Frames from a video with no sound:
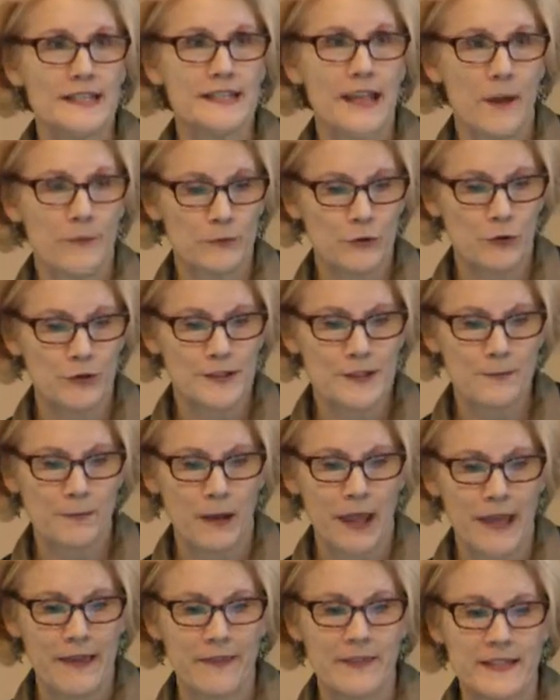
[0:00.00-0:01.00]
It's helped to
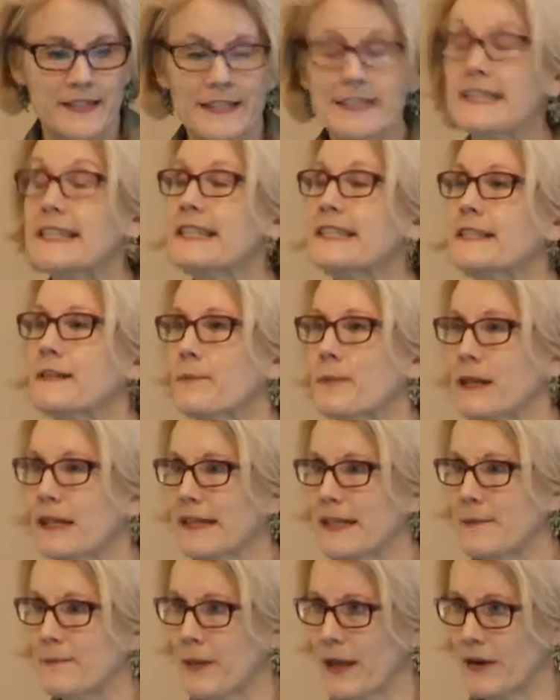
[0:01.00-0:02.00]
explain this
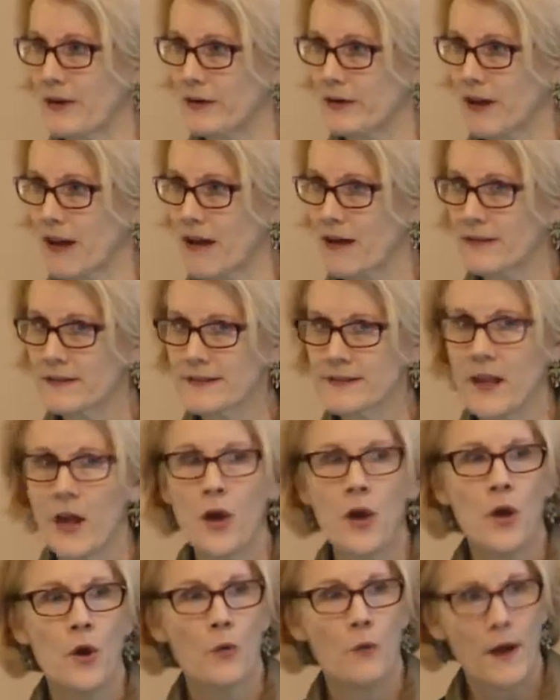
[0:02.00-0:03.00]
disability paradox,
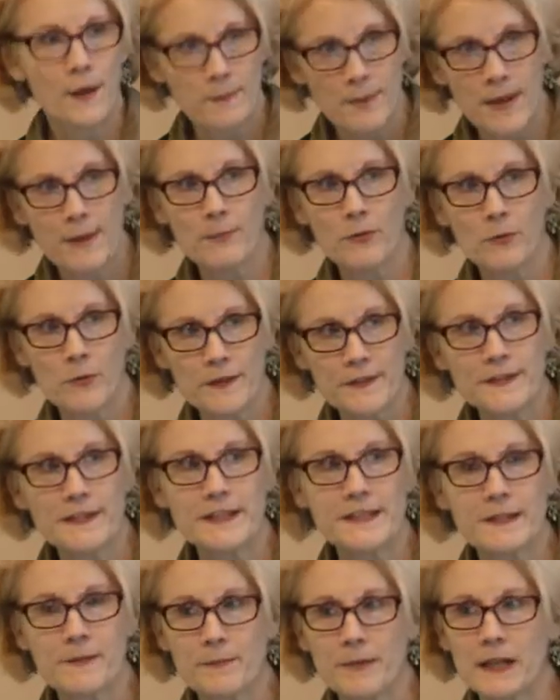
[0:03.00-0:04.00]
why people with
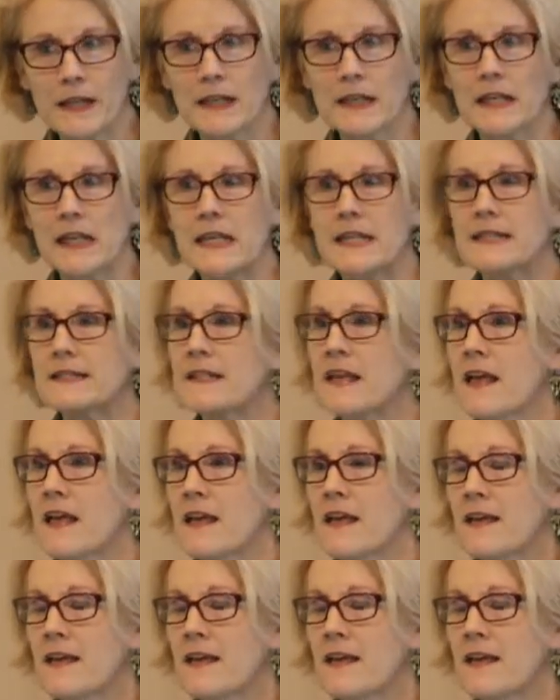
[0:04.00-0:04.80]
disabilities